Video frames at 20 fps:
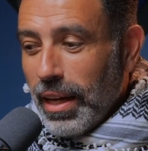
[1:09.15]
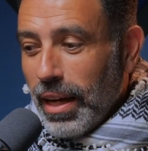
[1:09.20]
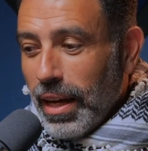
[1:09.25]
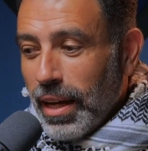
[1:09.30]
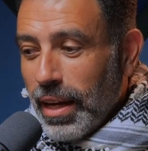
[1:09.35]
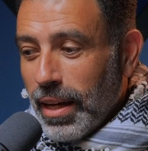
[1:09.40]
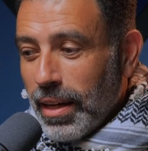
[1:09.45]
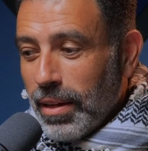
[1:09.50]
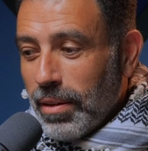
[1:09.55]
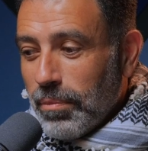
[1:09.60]
So
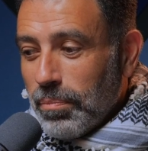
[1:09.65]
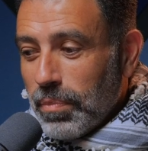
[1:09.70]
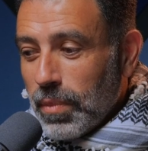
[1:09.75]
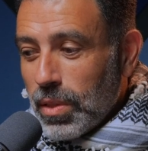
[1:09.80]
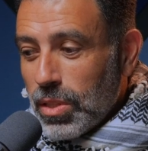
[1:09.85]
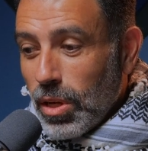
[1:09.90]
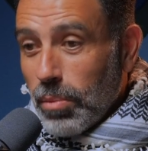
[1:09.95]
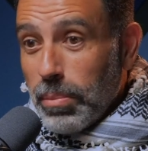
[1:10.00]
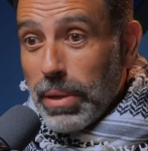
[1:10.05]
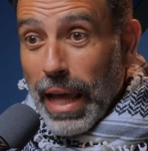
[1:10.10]

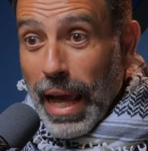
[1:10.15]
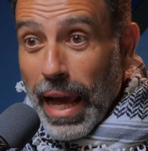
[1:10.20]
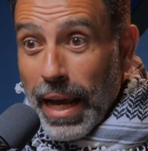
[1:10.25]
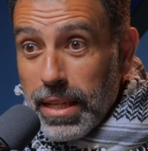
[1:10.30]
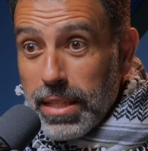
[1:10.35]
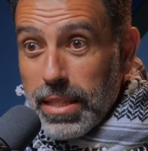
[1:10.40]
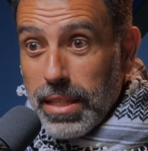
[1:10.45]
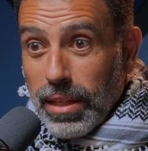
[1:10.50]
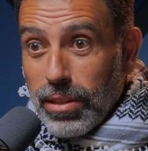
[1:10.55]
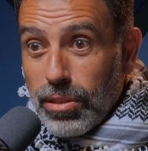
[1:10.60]
I'm an
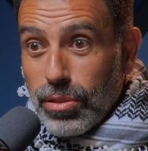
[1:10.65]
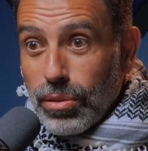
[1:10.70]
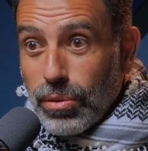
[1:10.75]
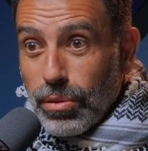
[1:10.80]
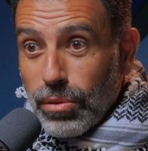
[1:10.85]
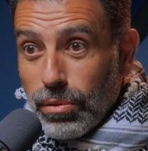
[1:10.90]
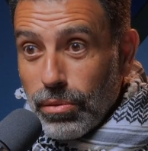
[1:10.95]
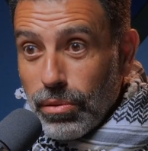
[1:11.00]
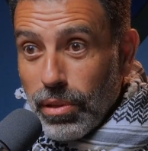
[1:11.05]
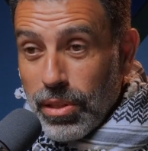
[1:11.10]

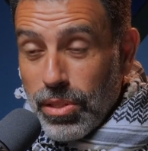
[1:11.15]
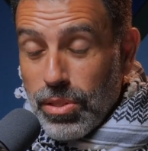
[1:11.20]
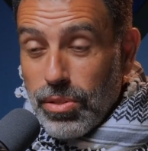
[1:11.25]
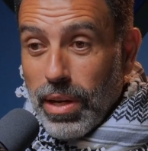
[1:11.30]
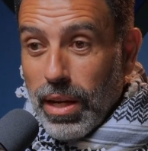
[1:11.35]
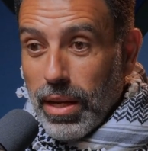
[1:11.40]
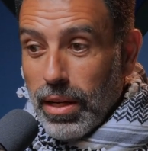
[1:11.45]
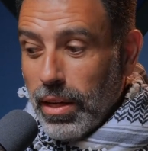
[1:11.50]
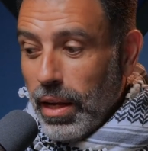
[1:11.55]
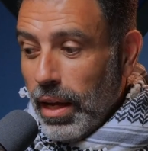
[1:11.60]
accidental Australian,